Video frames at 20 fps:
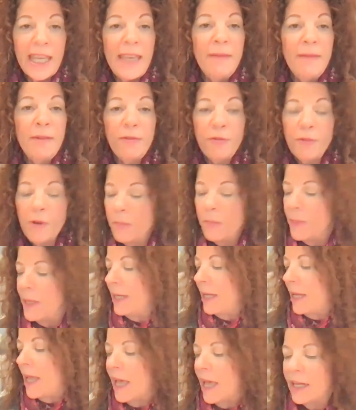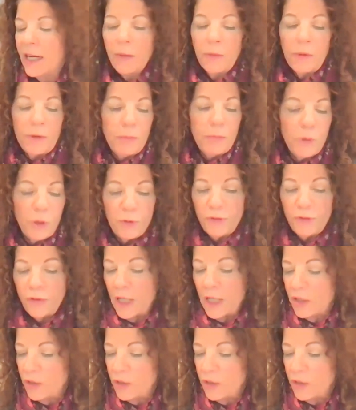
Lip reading: even for a minute, and I would move